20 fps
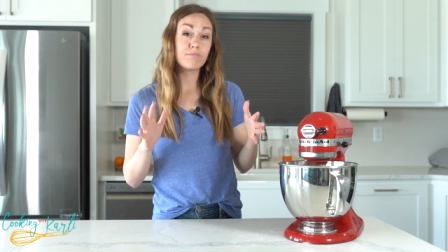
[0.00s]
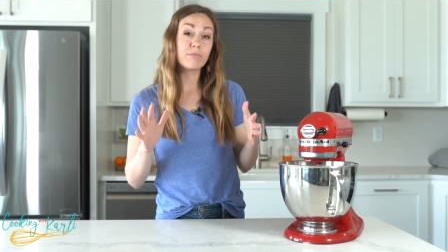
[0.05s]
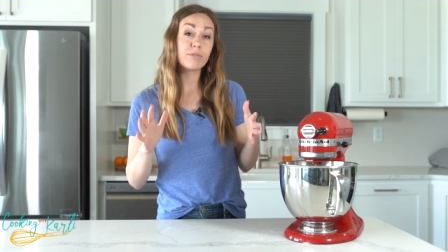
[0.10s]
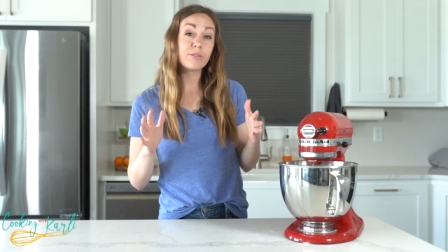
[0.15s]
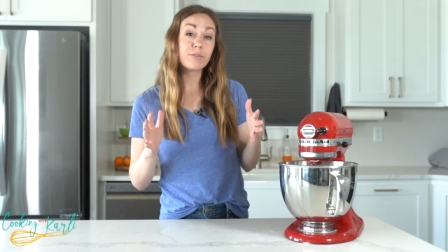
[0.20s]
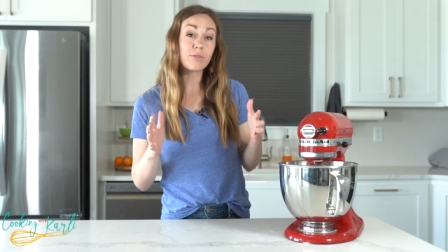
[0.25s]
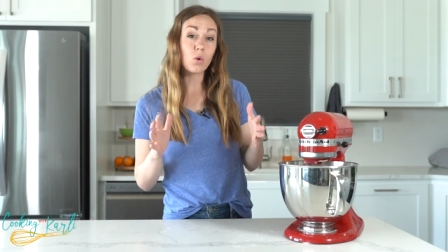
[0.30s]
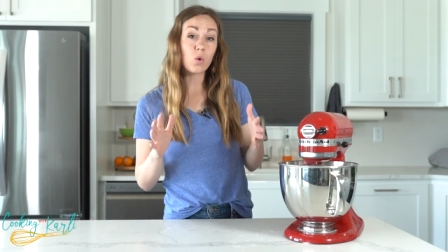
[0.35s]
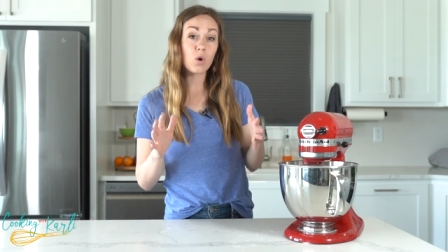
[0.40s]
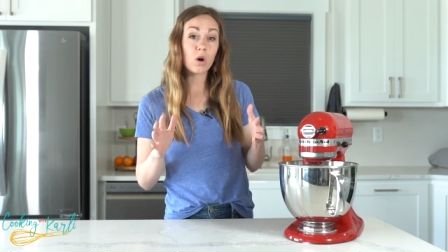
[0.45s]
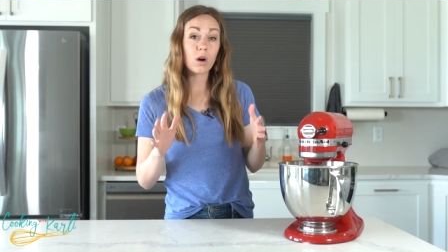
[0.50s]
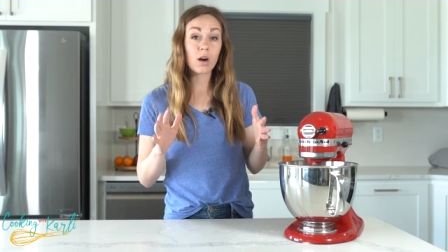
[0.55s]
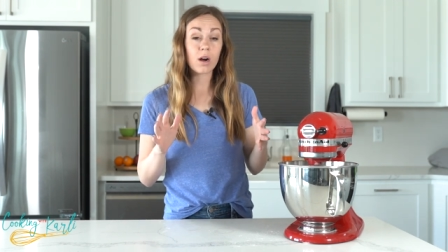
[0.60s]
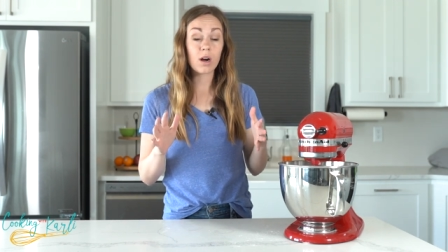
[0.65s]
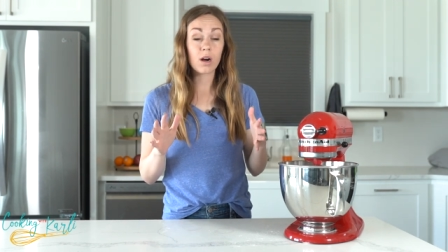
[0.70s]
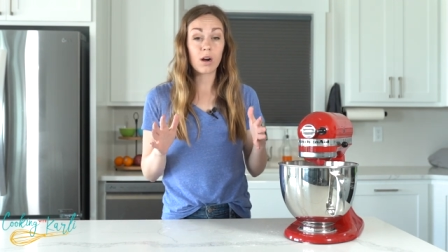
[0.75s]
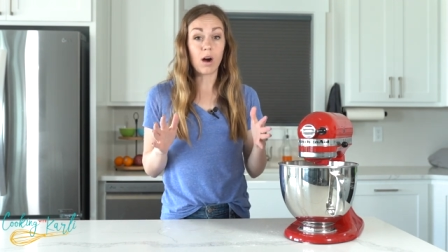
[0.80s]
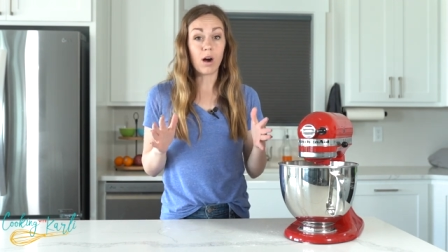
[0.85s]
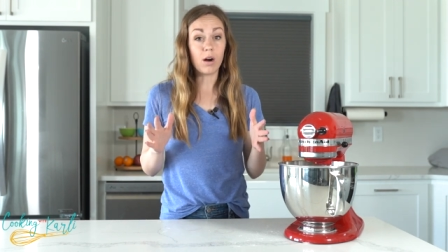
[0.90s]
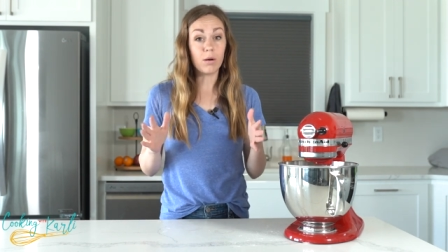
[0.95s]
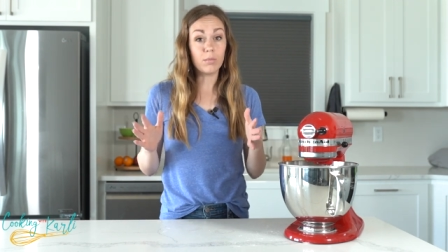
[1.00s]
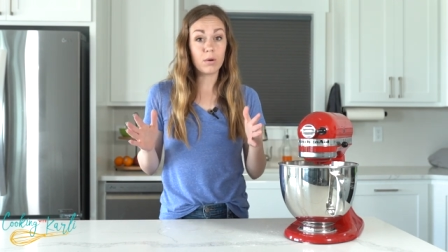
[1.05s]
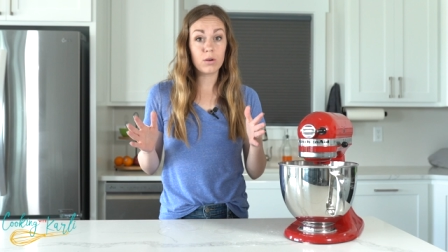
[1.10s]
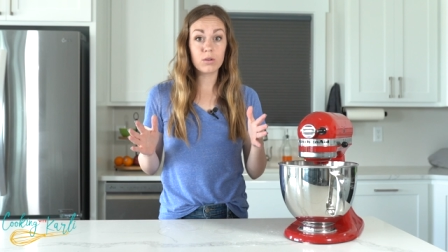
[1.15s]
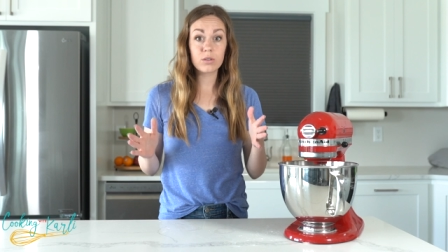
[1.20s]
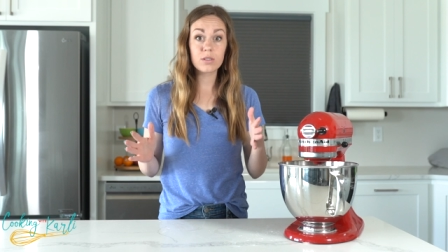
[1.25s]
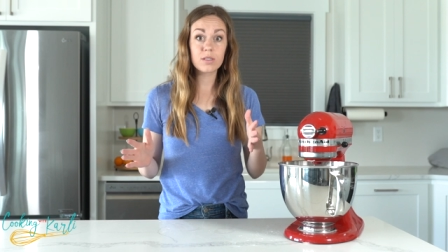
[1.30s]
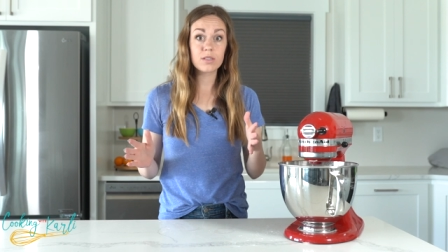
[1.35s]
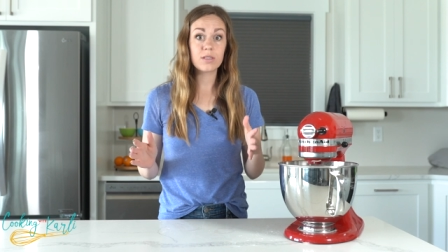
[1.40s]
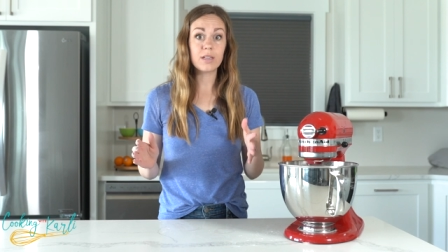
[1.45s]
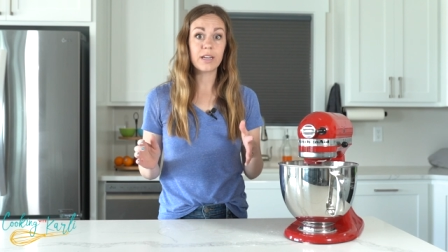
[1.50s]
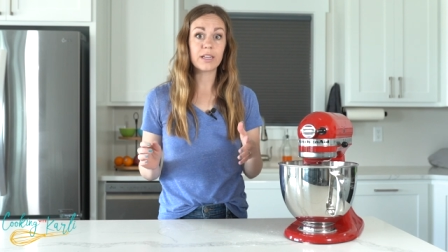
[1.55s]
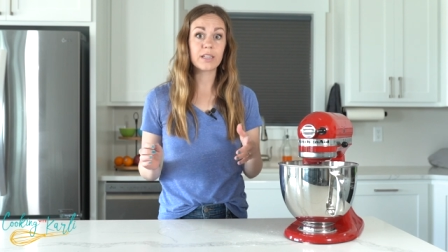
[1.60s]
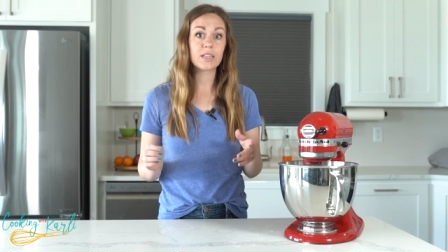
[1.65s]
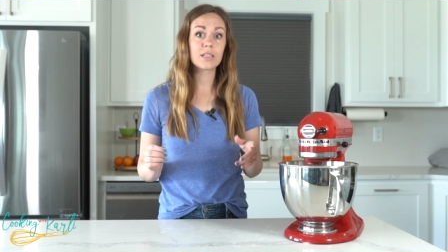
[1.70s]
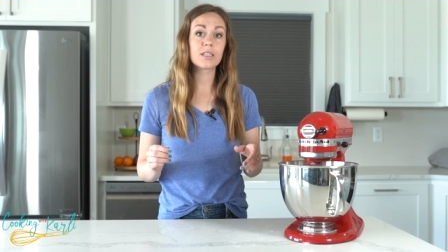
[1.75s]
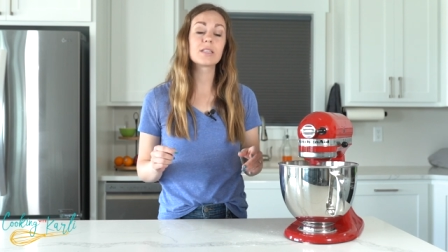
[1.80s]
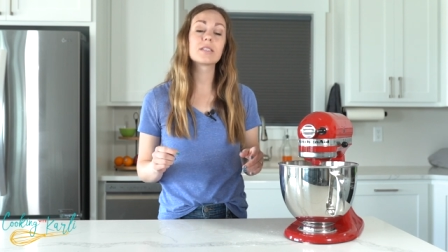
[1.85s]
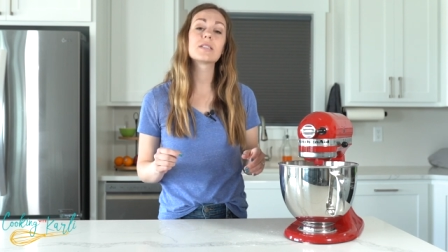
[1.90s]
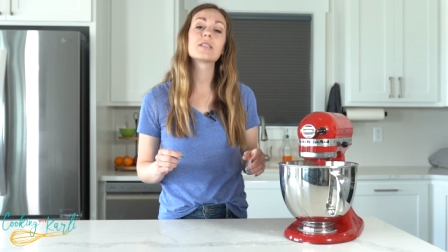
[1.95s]
four, almost
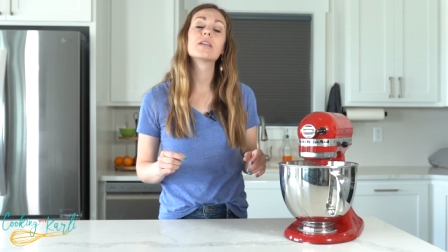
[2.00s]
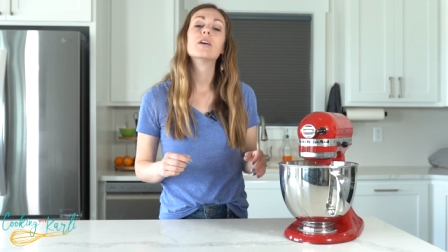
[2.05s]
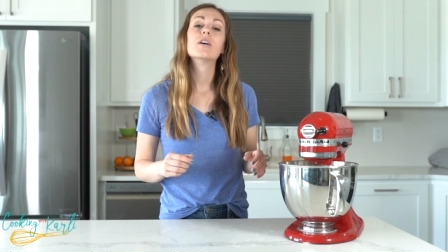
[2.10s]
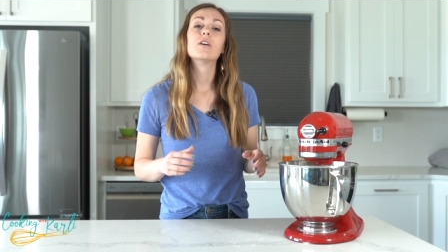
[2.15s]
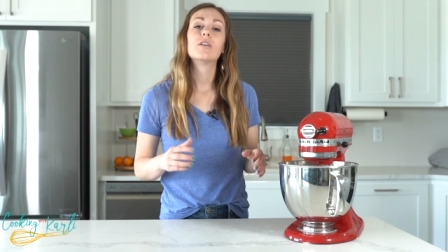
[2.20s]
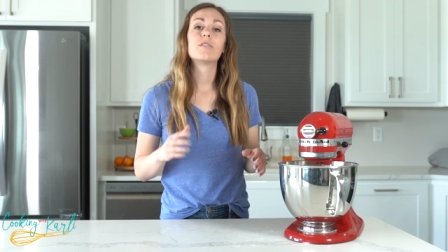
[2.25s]
six